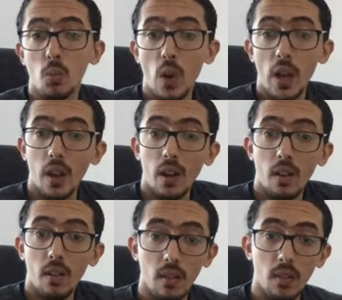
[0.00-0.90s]

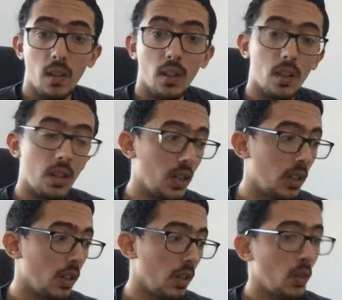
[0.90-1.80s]
ransomware,
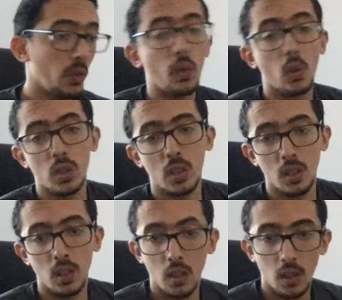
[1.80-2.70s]
like of
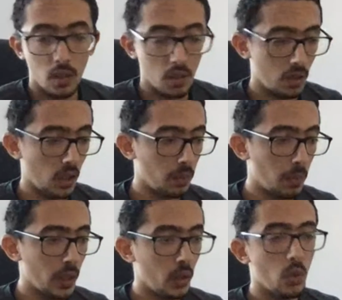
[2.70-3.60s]
course,
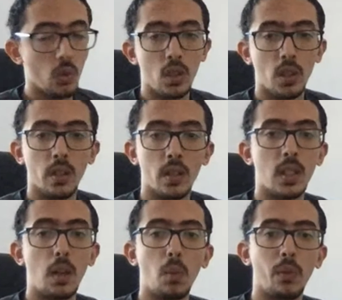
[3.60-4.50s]
that might use
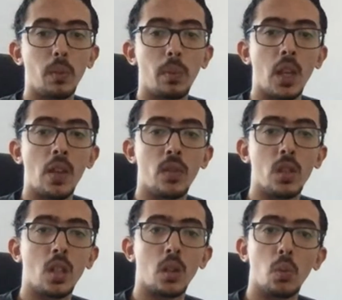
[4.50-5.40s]
some of the
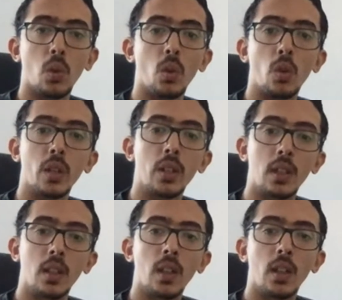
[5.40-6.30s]
behaviors that were
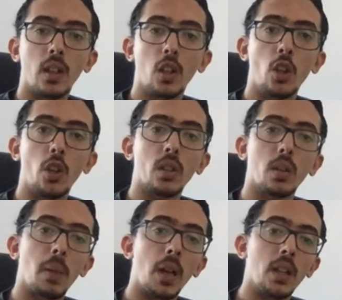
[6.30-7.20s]
already
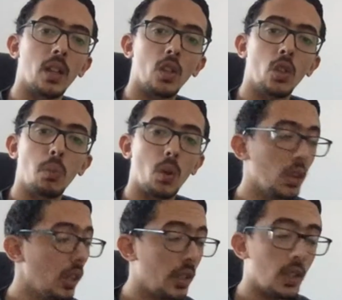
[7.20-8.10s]
learned by the
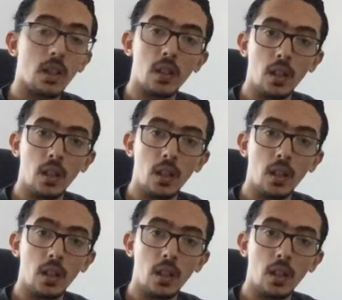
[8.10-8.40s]
model, it